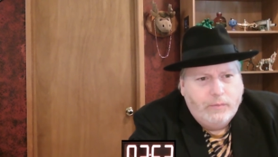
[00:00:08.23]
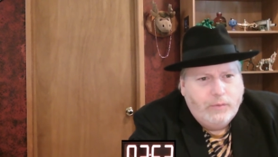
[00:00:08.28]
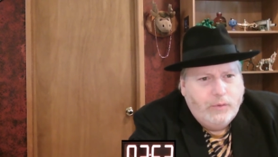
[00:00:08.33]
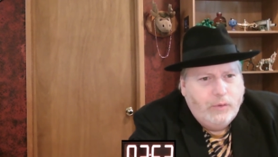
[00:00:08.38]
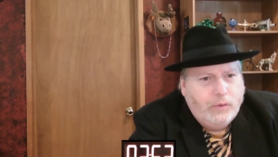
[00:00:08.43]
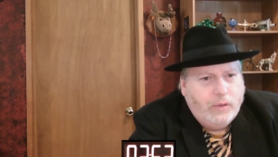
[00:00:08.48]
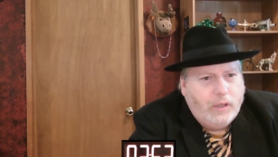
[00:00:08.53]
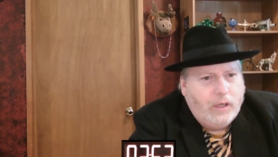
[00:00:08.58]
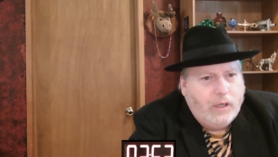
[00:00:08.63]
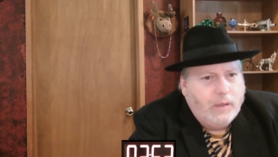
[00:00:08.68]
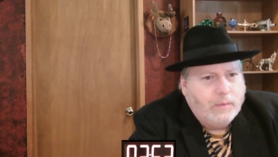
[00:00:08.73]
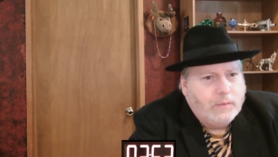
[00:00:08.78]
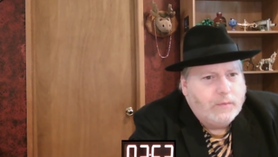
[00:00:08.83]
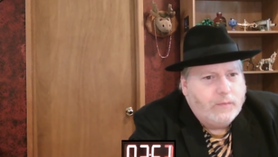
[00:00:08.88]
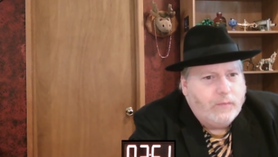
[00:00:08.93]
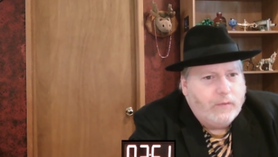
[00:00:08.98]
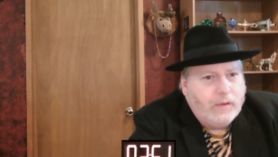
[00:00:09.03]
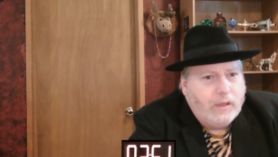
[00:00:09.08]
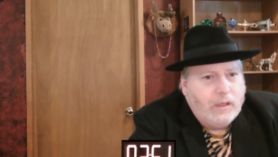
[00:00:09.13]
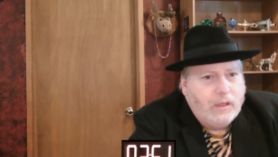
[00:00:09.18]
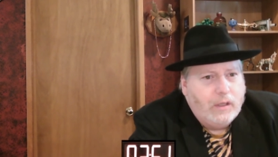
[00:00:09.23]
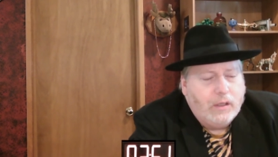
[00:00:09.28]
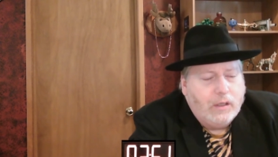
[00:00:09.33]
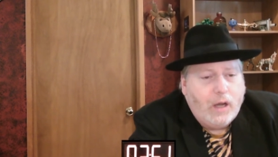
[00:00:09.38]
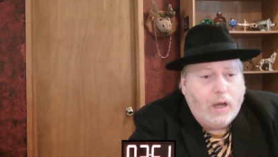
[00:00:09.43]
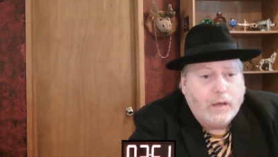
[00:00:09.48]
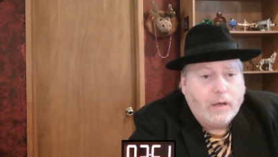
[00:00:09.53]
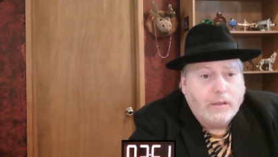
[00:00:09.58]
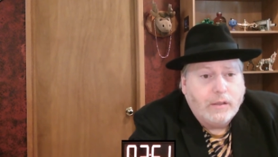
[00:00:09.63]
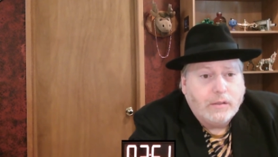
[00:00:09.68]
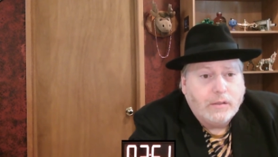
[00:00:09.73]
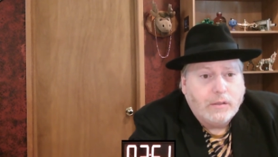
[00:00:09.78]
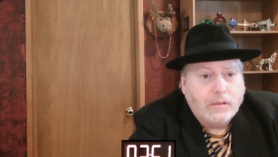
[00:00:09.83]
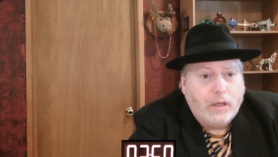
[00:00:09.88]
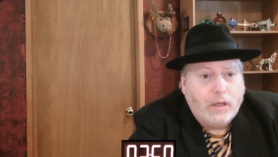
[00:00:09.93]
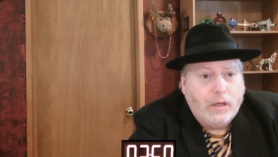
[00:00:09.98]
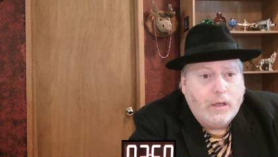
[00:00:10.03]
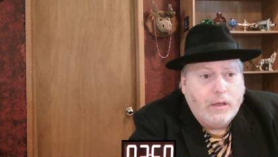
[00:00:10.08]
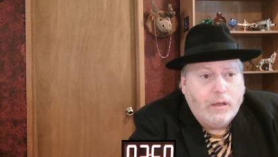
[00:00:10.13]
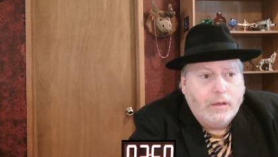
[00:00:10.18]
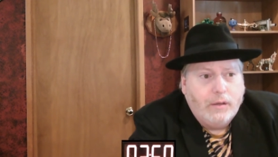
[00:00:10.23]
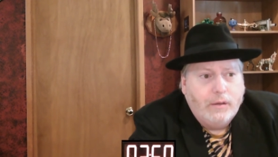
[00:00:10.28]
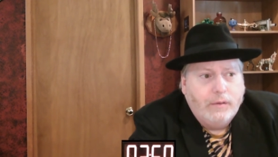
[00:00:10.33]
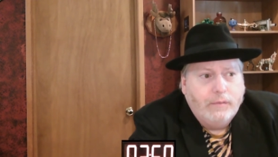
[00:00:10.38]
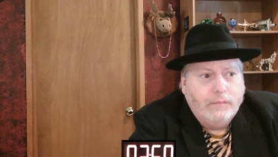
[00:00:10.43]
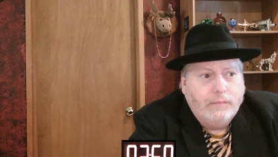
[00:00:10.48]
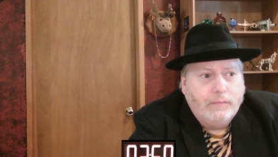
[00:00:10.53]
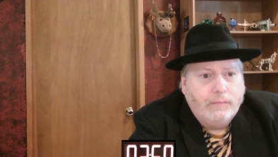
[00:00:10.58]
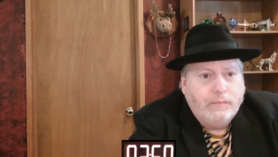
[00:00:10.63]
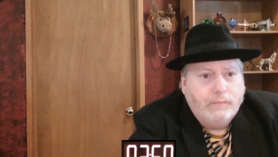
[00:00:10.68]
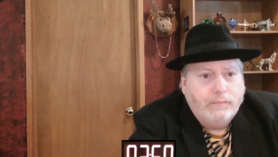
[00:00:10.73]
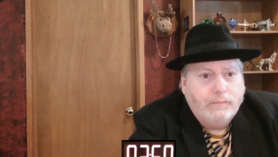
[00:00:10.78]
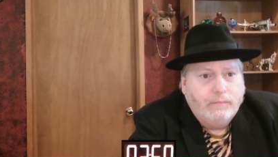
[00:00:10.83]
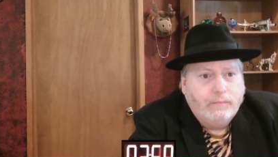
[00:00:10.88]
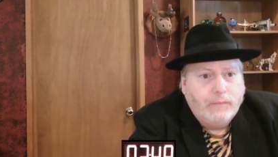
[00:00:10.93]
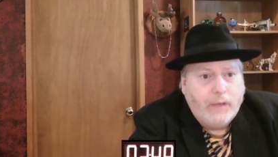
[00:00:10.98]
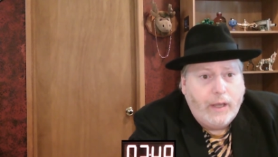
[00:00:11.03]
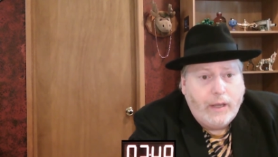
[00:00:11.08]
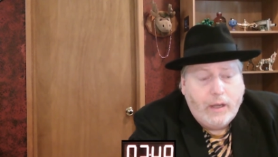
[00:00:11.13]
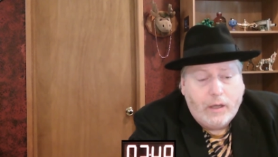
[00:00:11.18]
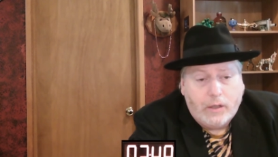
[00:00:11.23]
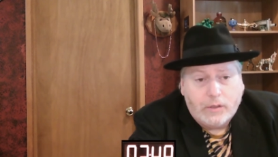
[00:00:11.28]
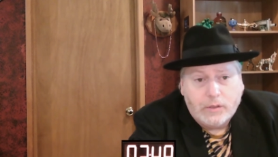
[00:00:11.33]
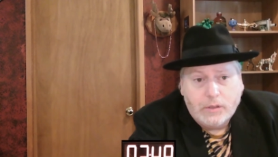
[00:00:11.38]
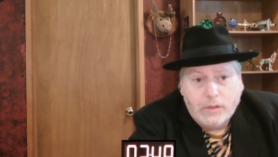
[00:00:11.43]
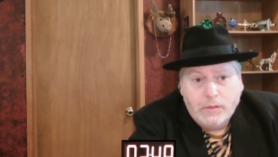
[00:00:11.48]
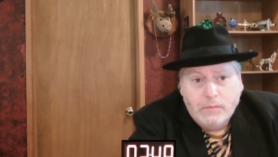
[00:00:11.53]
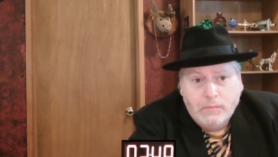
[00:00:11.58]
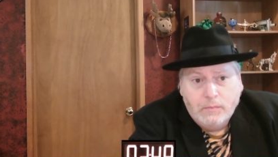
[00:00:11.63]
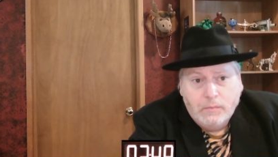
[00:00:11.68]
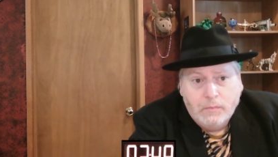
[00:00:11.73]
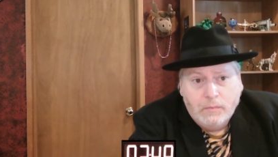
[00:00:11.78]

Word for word: two names for the goddess of chaos